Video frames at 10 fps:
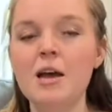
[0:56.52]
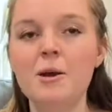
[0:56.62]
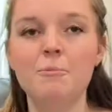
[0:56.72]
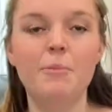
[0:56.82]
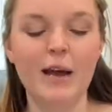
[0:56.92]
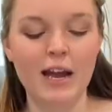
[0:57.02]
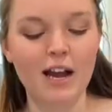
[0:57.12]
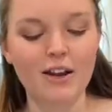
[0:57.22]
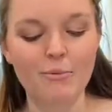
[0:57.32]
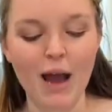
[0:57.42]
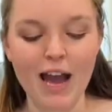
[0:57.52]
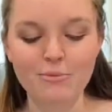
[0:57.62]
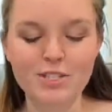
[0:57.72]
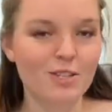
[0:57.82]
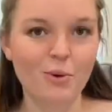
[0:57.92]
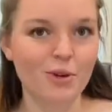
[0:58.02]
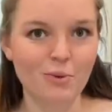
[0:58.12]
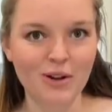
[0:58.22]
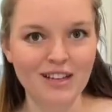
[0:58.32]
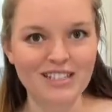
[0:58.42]
But I'm just going to wear
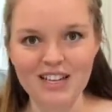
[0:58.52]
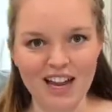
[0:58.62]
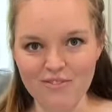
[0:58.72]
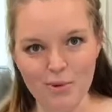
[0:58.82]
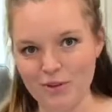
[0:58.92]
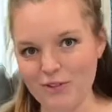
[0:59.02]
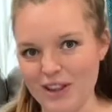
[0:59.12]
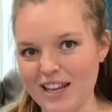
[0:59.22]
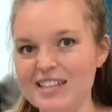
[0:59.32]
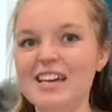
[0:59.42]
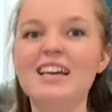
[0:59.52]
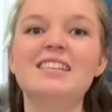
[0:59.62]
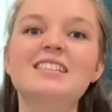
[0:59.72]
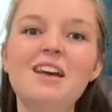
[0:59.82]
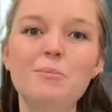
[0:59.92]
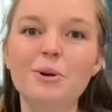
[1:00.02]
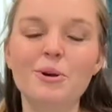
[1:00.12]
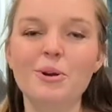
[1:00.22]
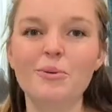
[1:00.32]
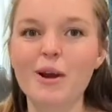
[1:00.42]
these kind of more for like
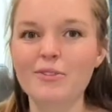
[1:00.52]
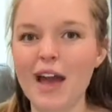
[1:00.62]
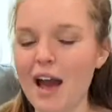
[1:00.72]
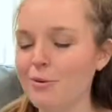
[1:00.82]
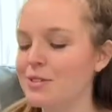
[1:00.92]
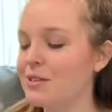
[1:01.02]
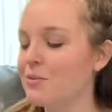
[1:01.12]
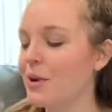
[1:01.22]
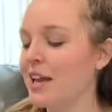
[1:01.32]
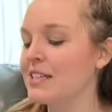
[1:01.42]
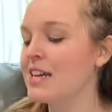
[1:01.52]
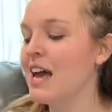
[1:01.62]
summer around the house in ways.